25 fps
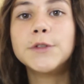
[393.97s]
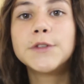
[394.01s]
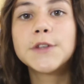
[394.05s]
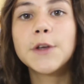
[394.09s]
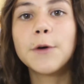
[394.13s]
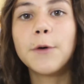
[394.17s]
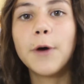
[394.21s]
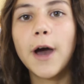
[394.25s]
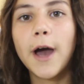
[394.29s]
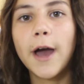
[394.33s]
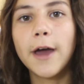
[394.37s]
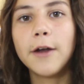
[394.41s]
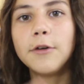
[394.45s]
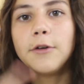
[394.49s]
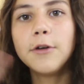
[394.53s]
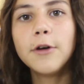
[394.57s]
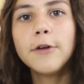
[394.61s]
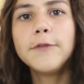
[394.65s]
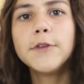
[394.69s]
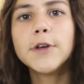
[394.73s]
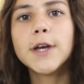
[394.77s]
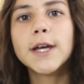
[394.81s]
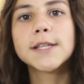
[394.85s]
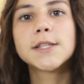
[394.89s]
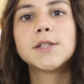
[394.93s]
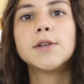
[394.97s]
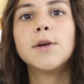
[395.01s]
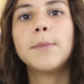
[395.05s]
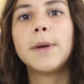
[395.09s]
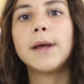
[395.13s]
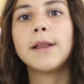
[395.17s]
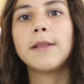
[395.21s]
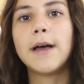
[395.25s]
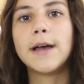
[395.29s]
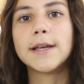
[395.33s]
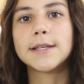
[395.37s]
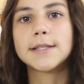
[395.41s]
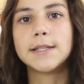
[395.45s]
So I don't know if you guys know my
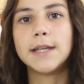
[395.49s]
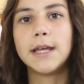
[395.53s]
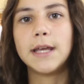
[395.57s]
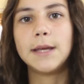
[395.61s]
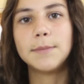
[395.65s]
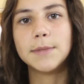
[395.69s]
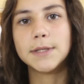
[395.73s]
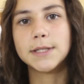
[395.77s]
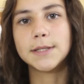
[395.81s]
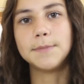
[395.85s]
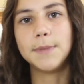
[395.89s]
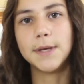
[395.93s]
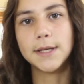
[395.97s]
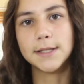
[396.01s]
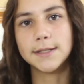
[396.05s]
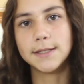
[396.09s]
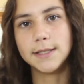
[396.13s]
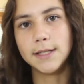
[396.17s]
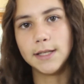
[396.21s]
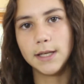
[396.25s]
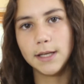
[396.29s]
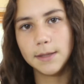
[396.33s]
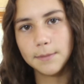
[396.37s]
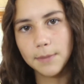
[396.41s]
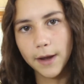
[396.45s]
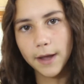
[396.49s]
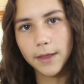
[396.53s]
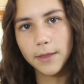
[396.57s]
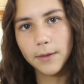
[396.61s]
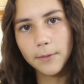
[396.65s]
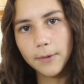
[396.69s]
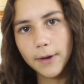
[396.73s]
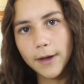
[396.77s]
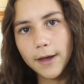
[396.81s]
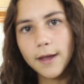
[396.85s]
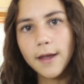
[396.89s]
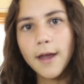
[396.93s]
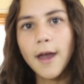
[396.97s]
last name. It's Mancini, by the
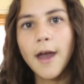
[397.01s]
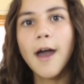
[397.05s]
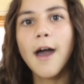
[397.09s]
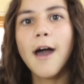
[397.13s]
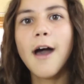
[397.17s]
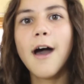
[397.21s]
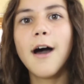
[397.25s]
way.